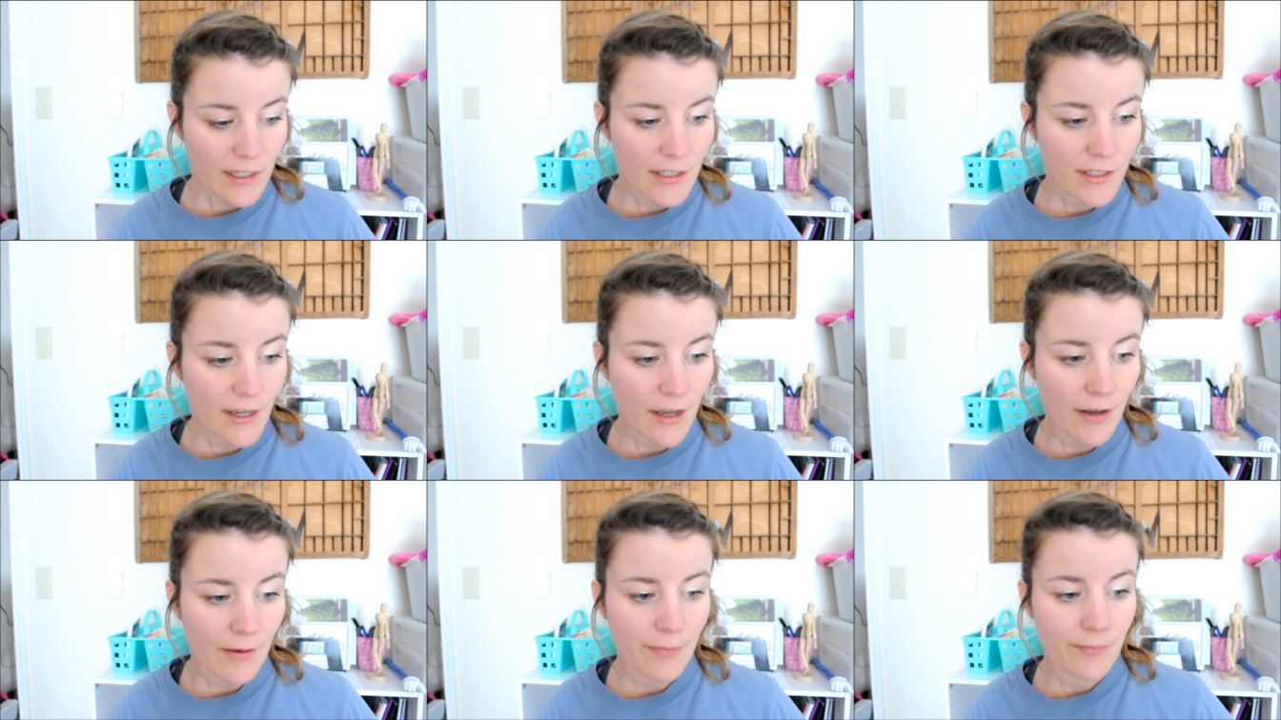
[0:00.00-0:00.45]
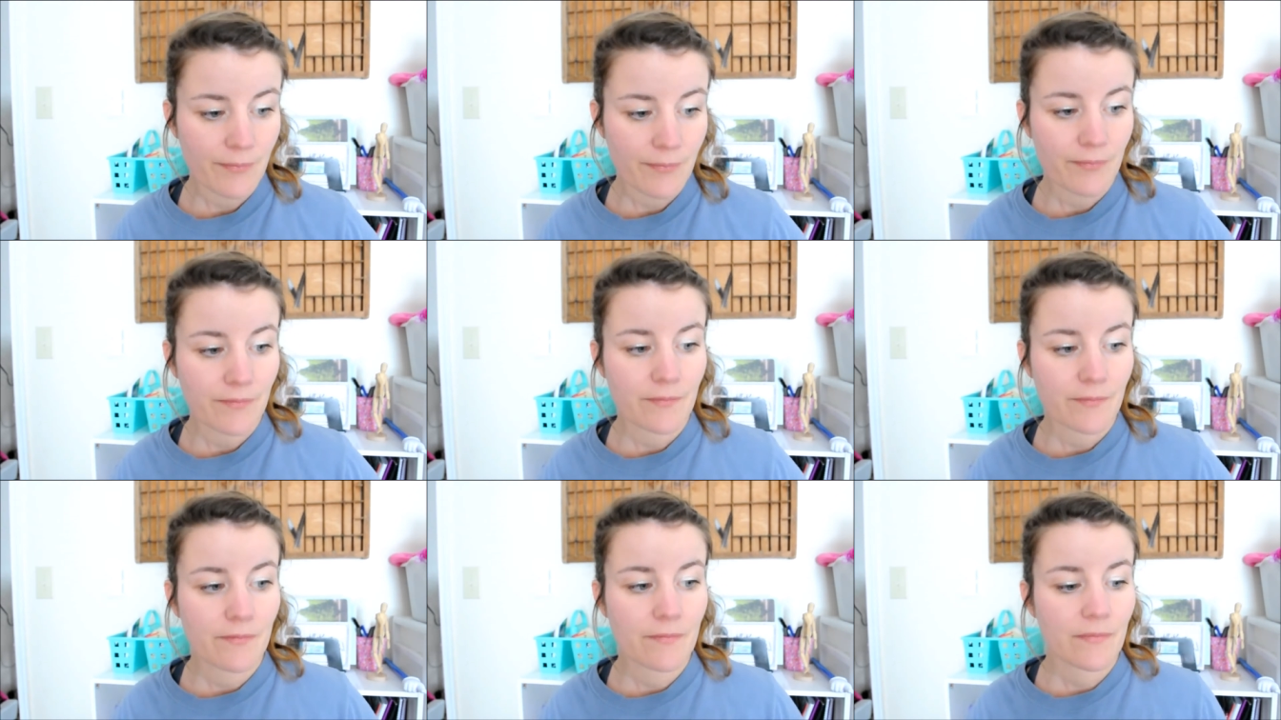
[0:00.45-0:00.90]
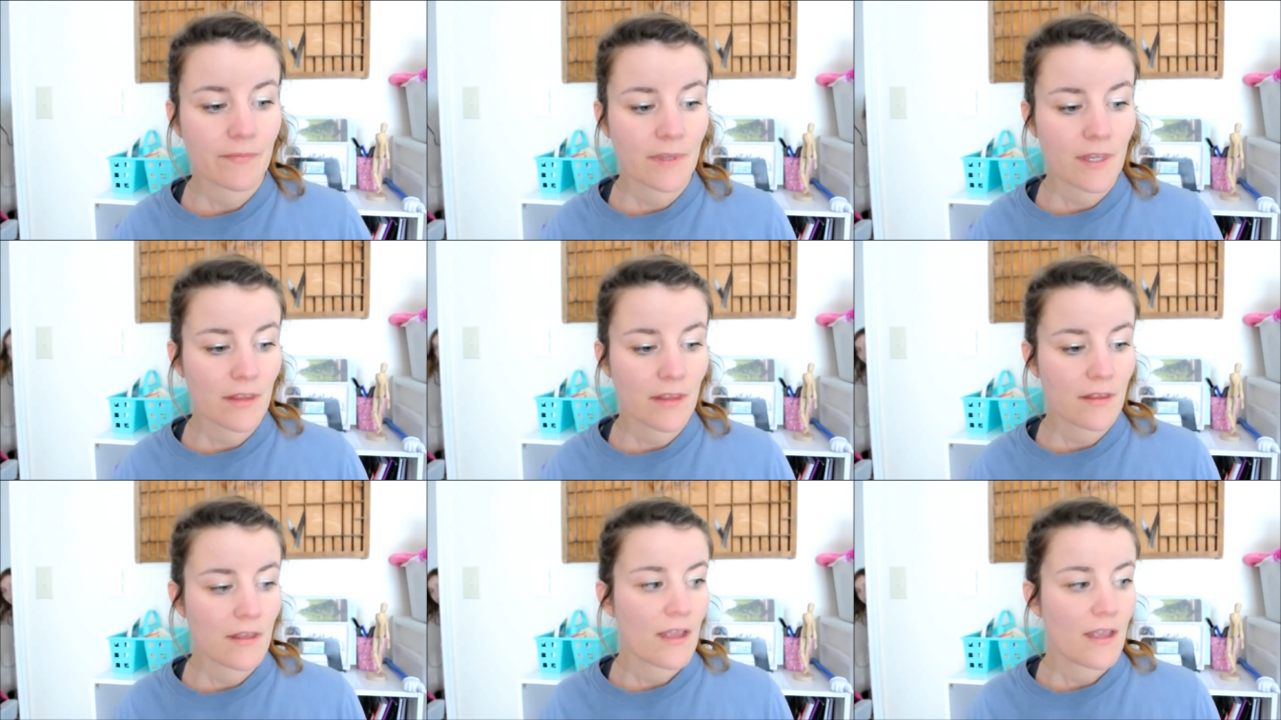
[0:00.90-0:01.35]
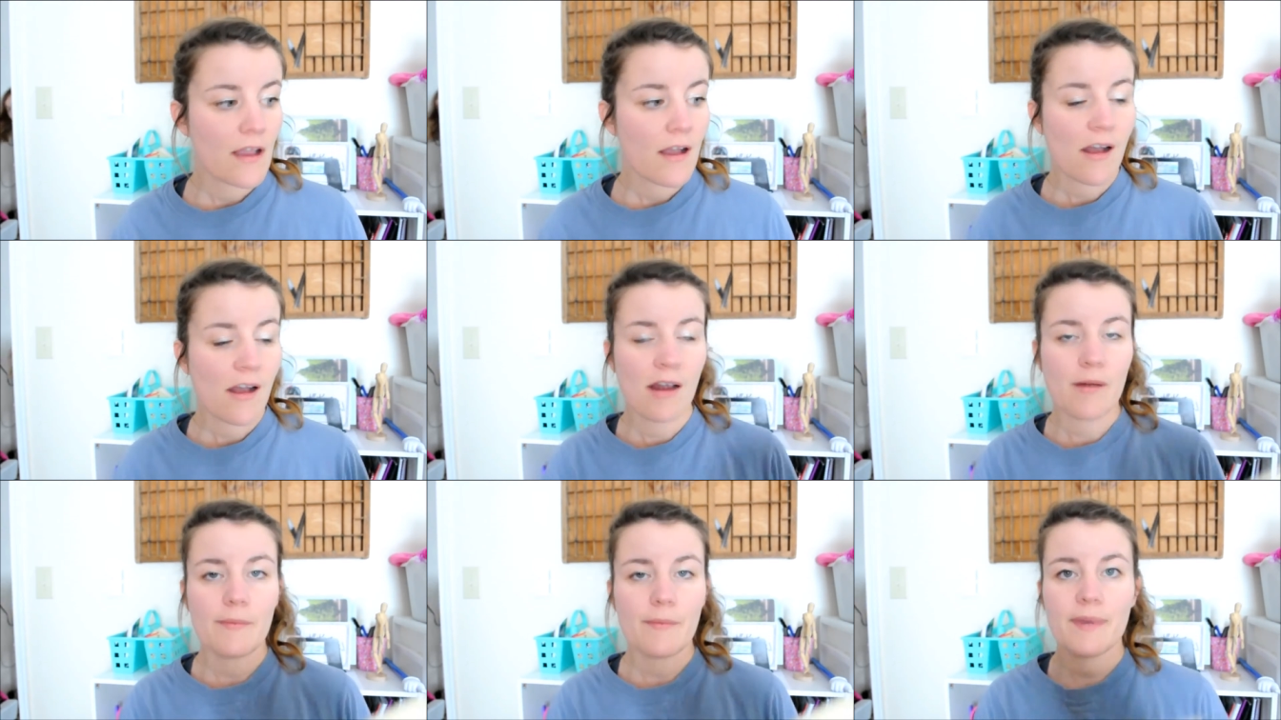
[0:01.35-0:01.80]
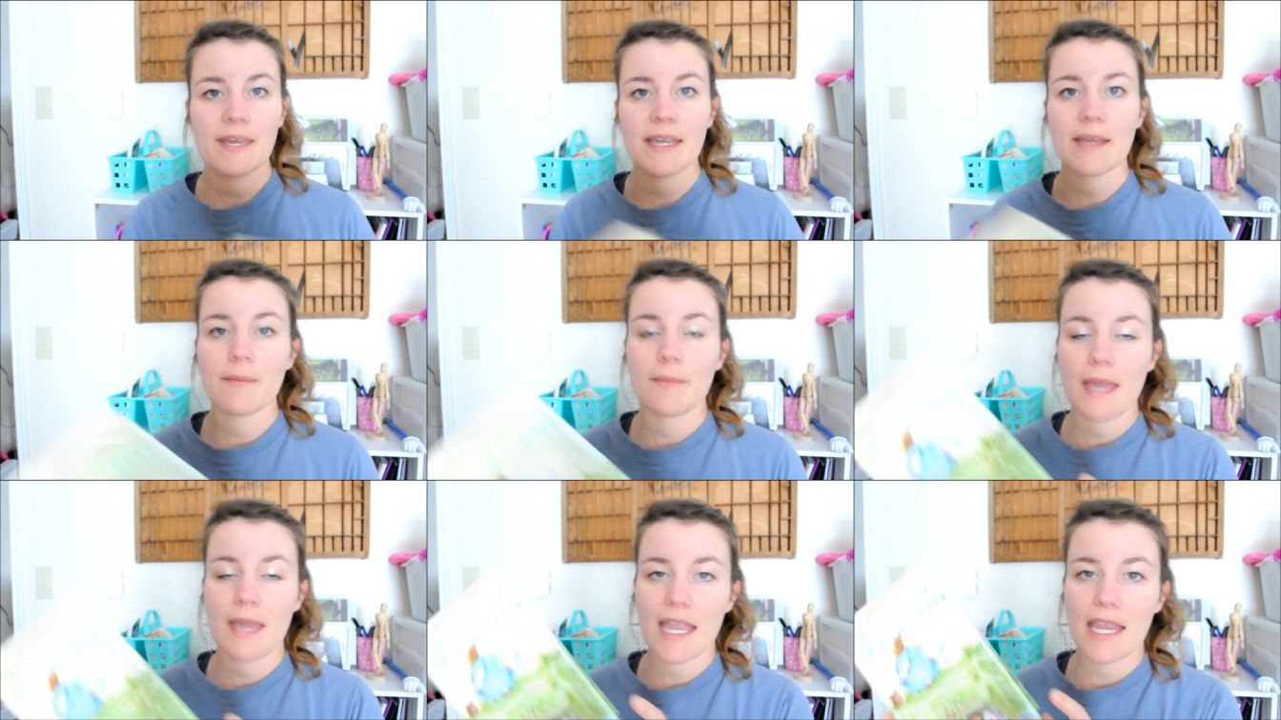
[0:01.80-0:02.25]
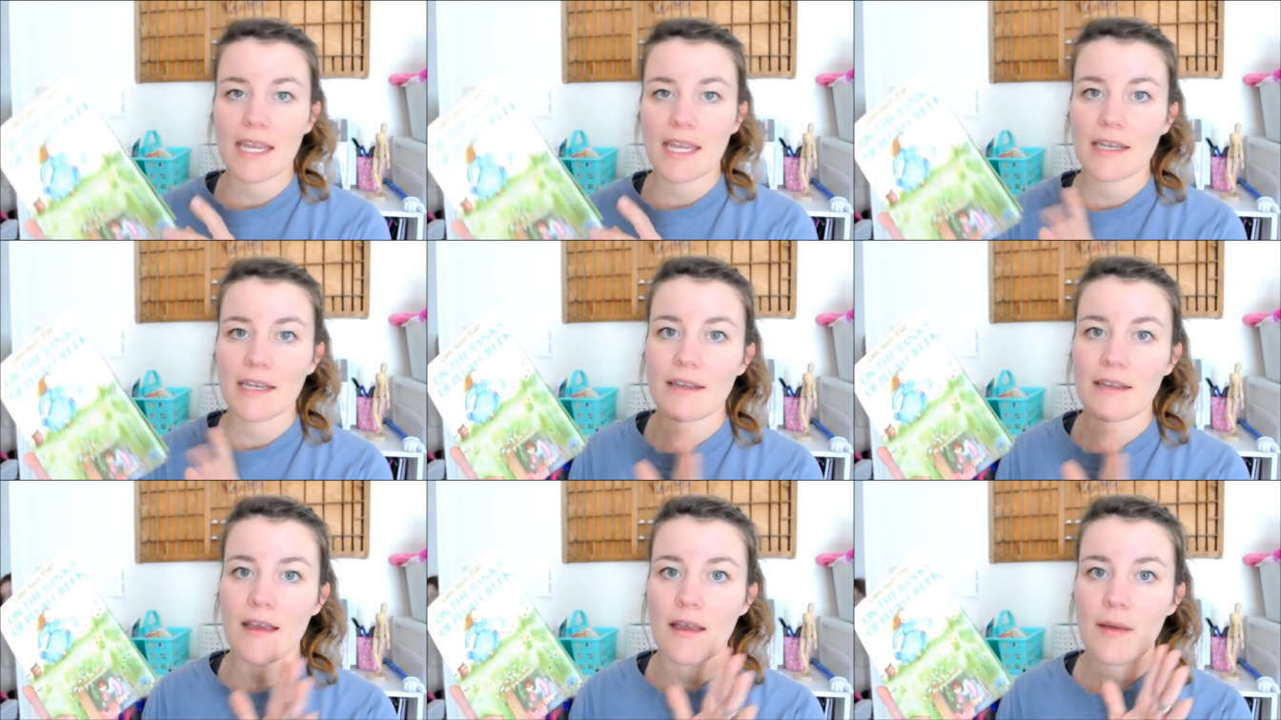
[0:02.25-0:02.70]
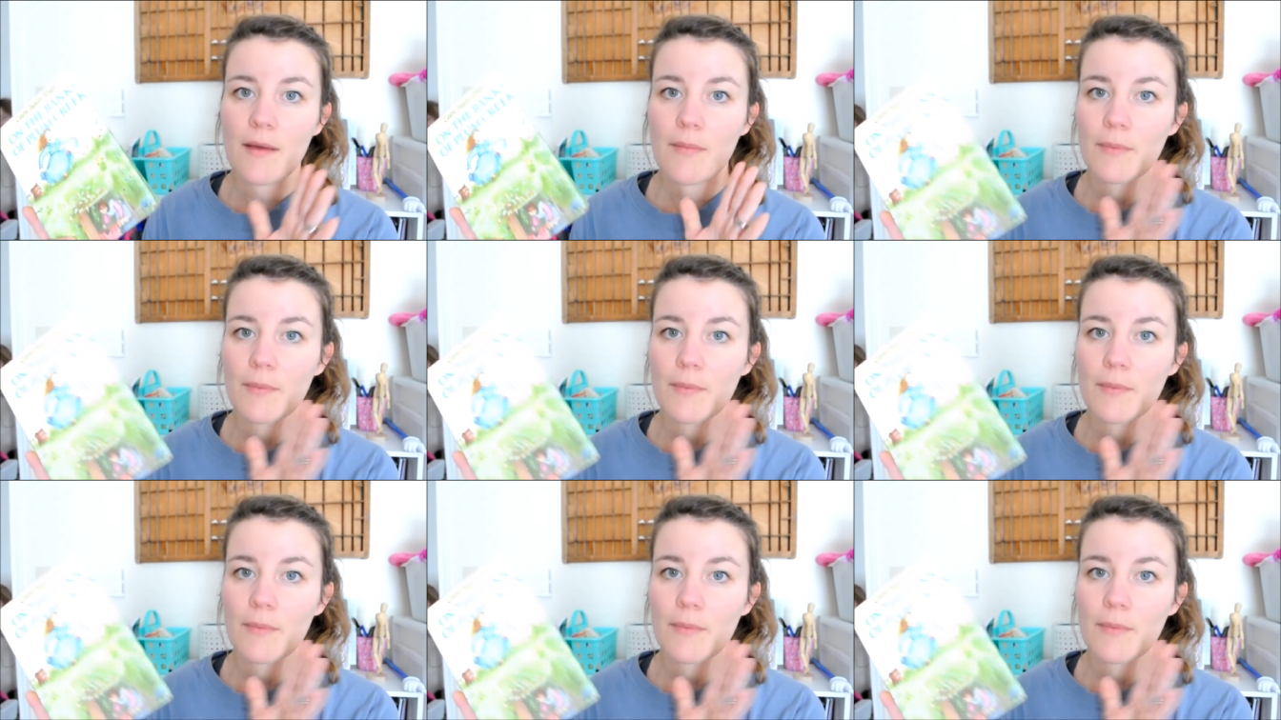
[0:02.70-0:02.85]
So, our big main